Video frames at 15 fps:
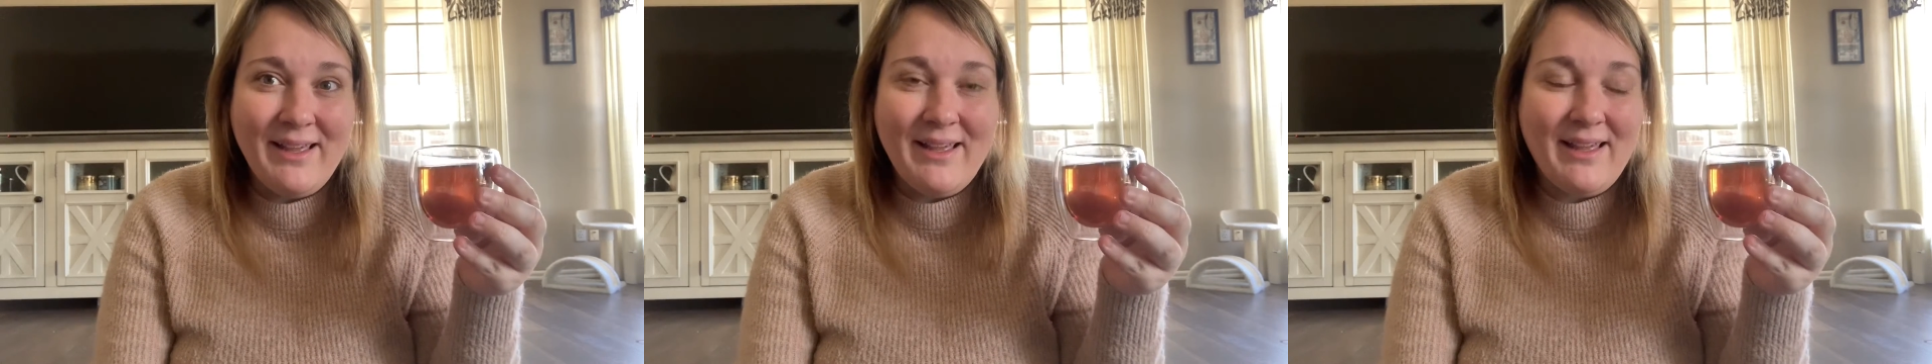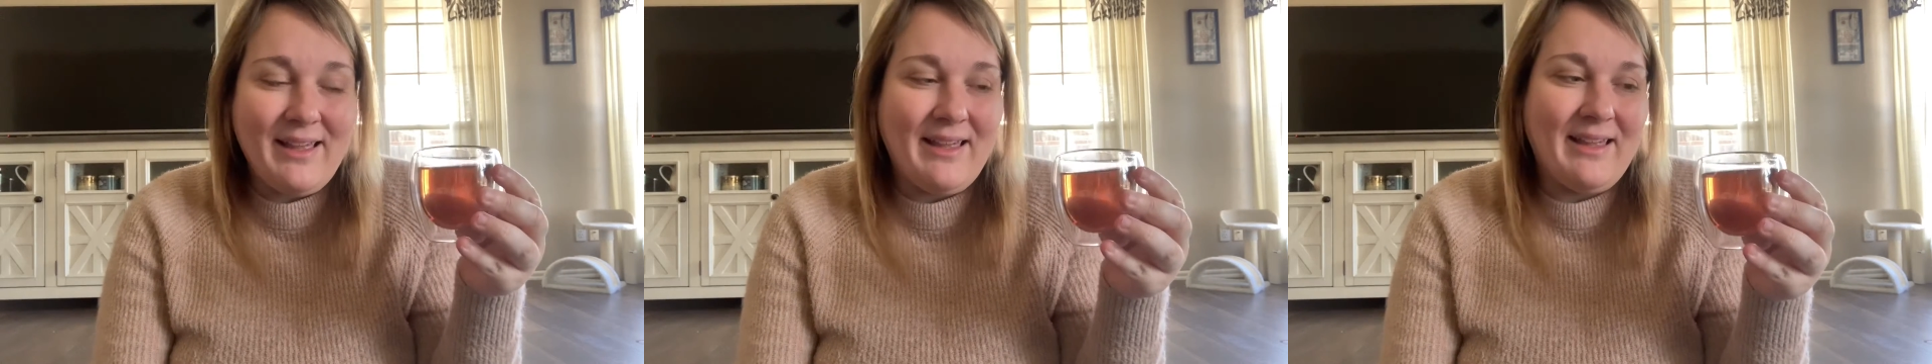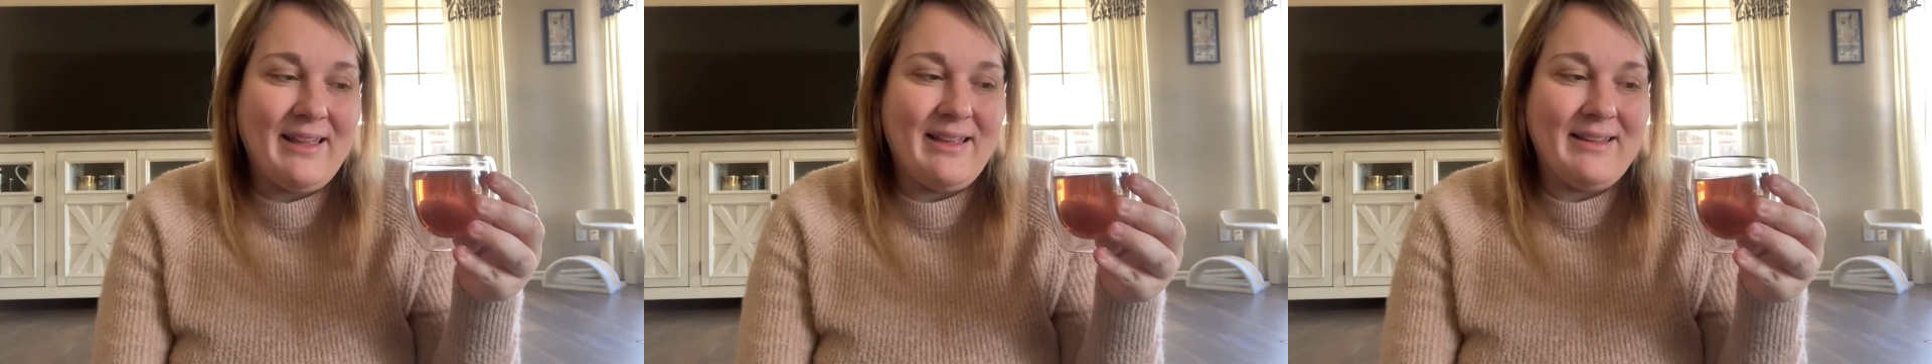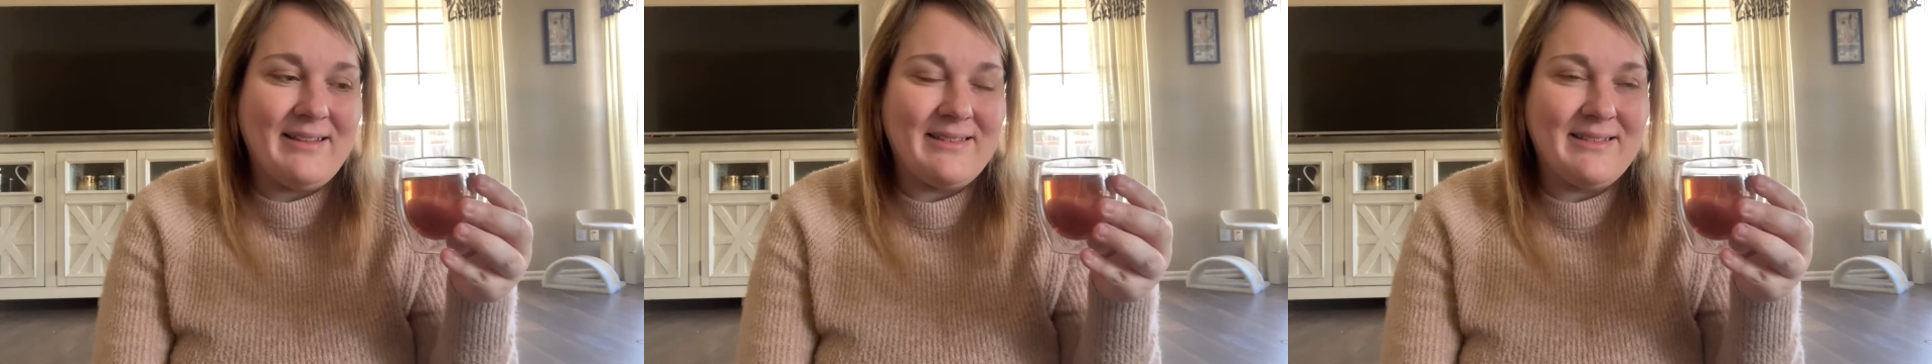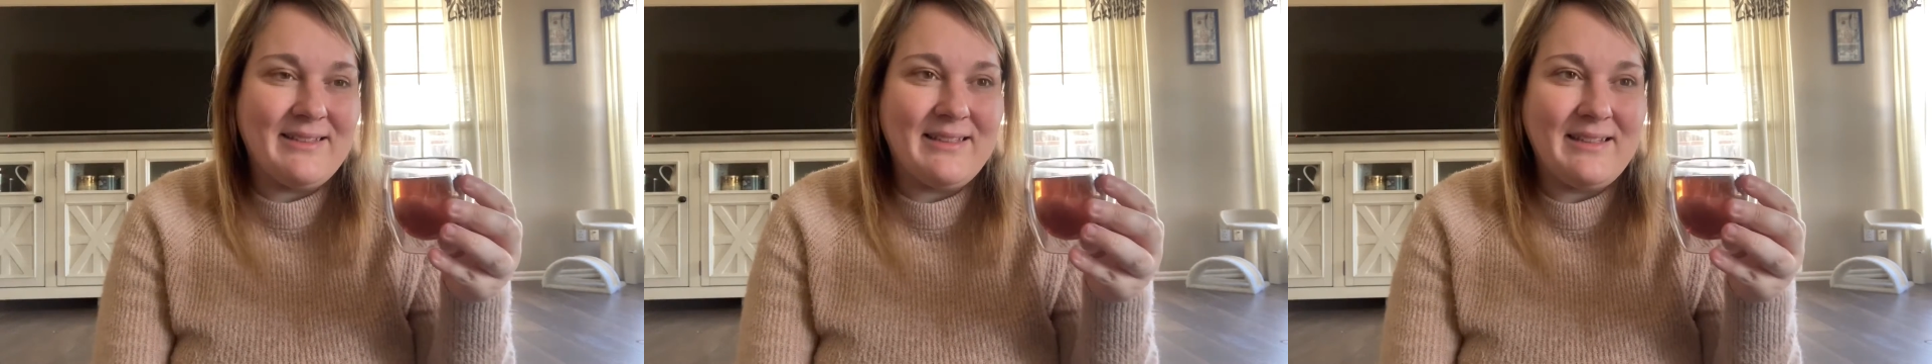
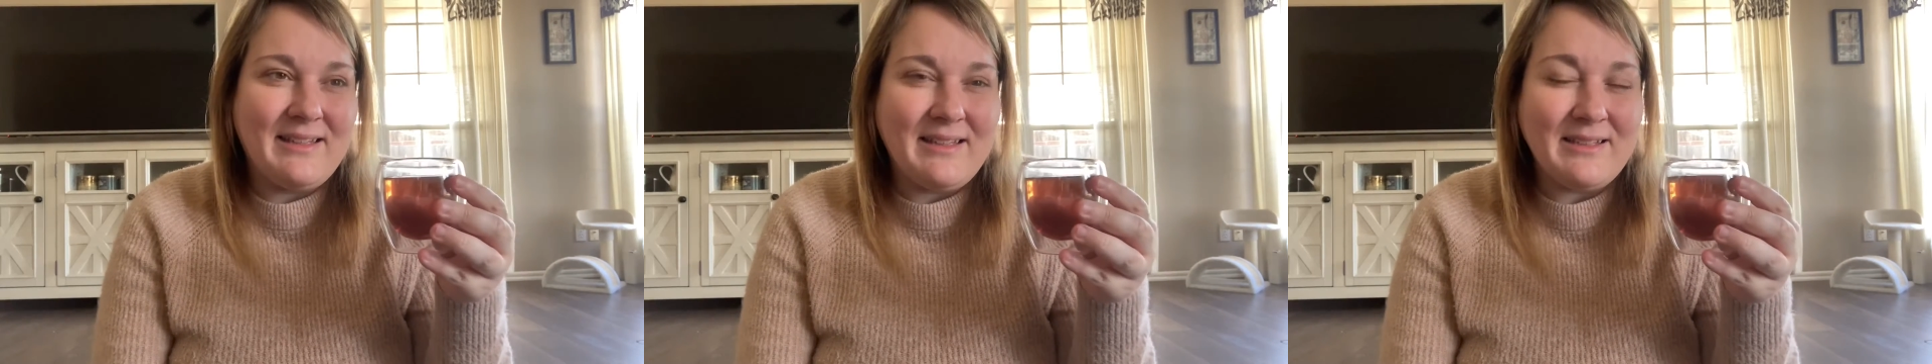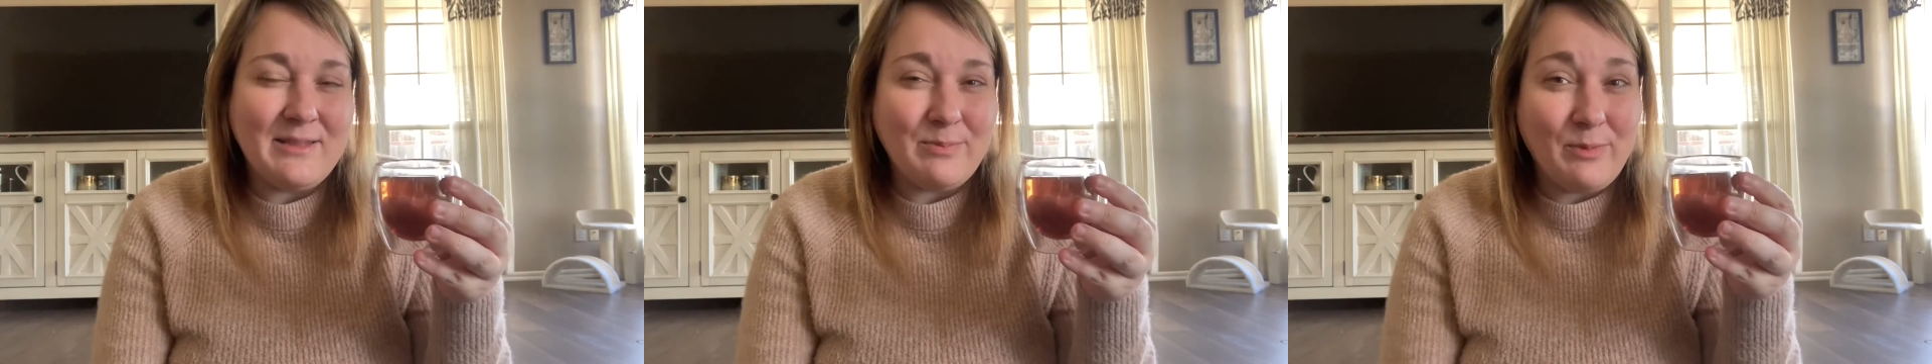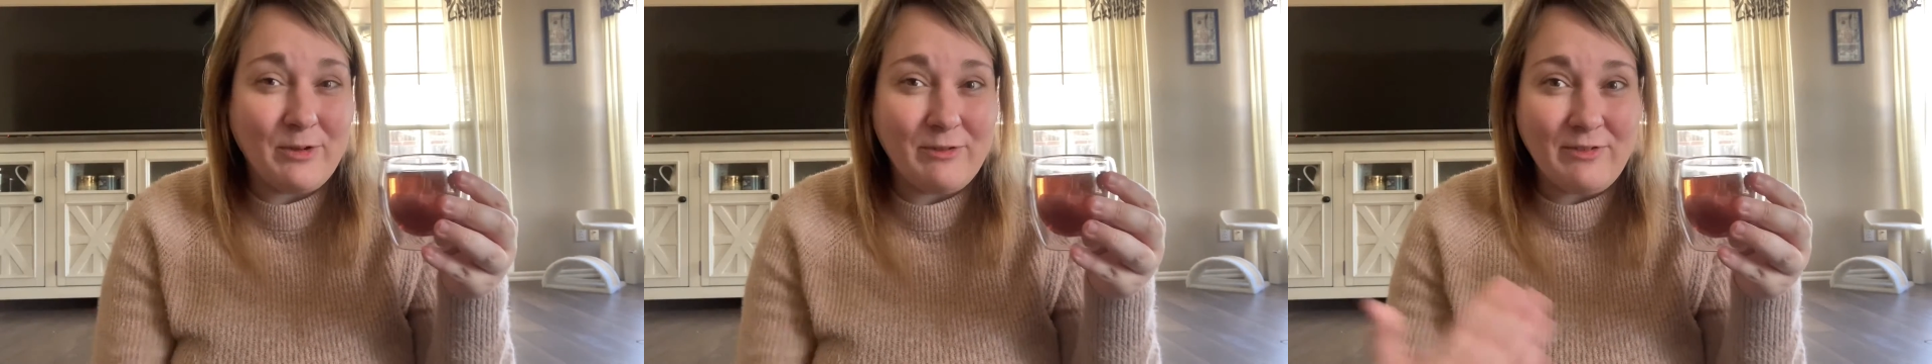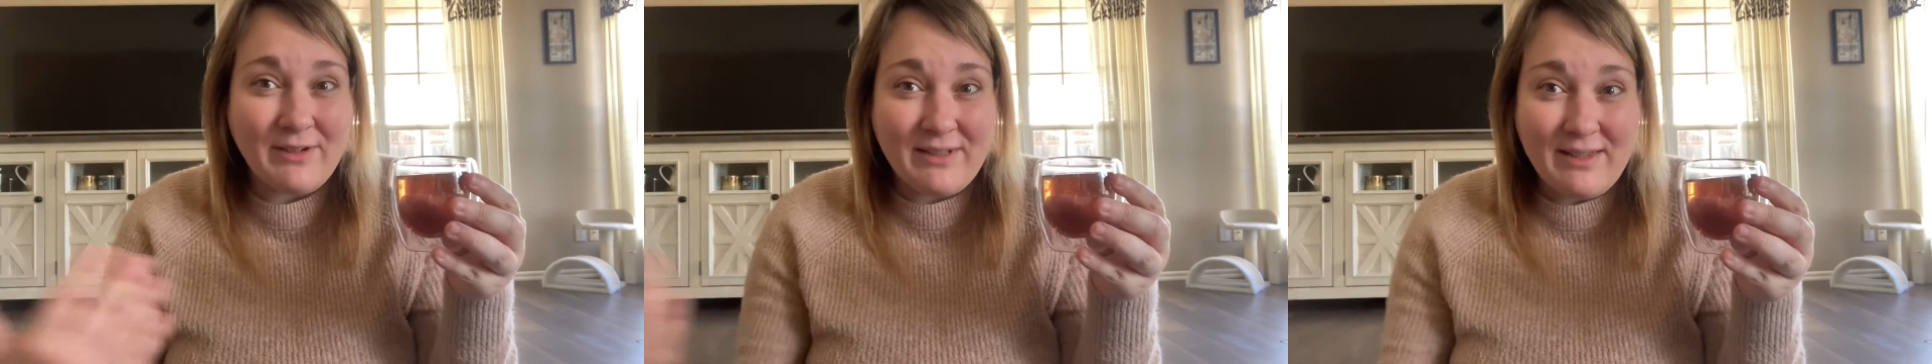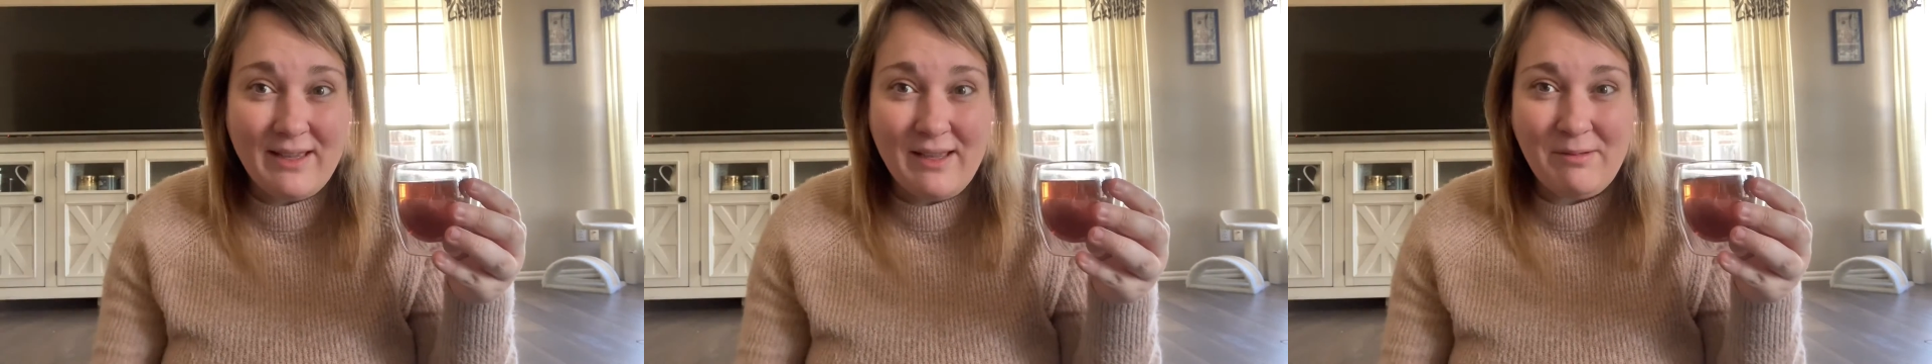And it's
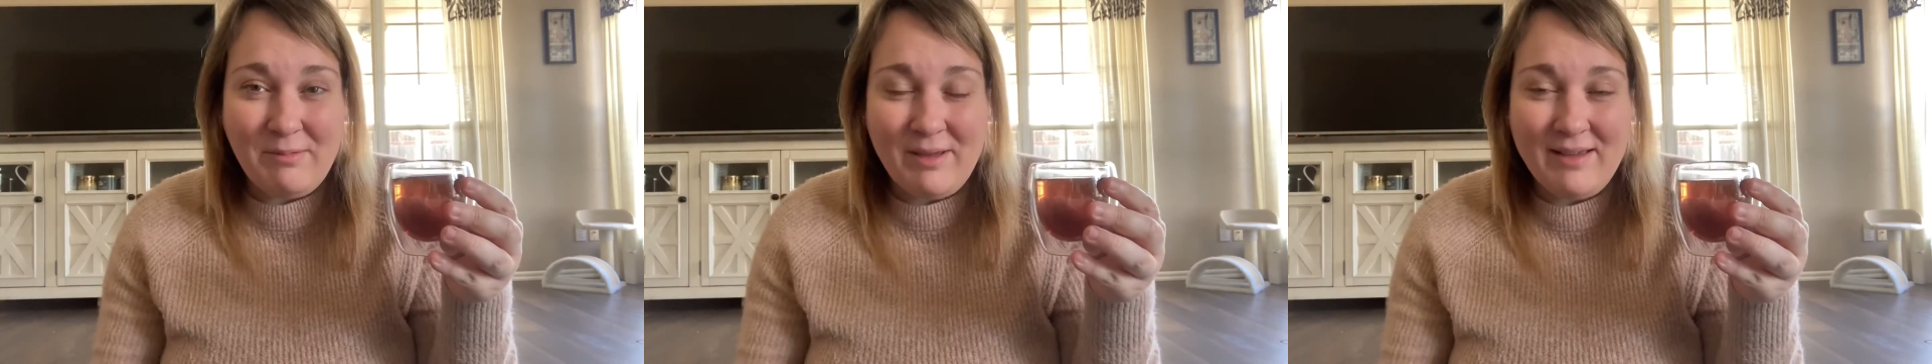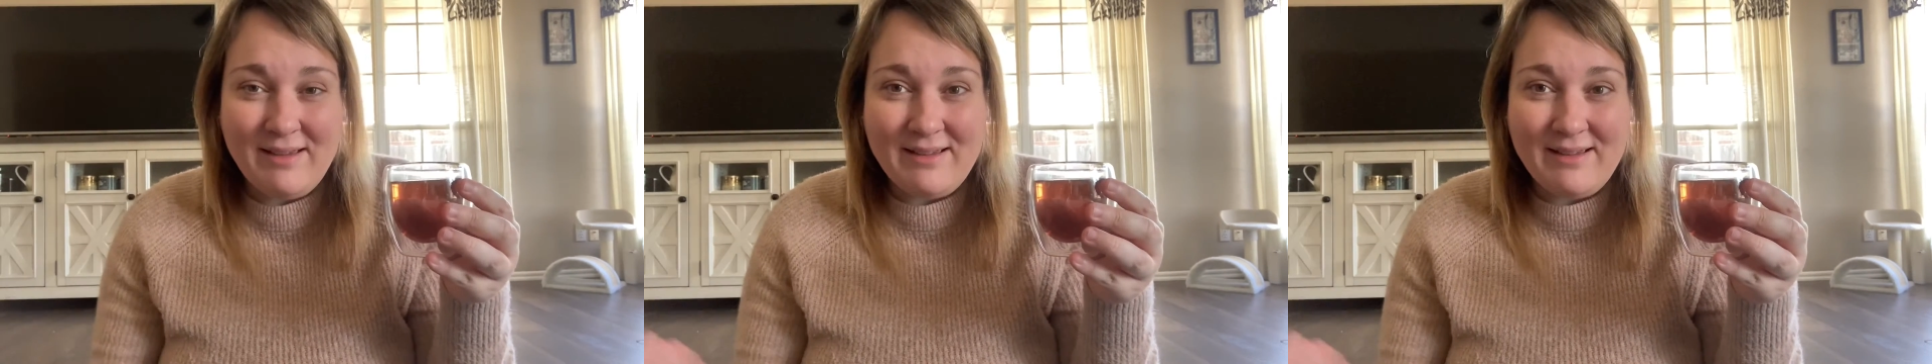perfect timing,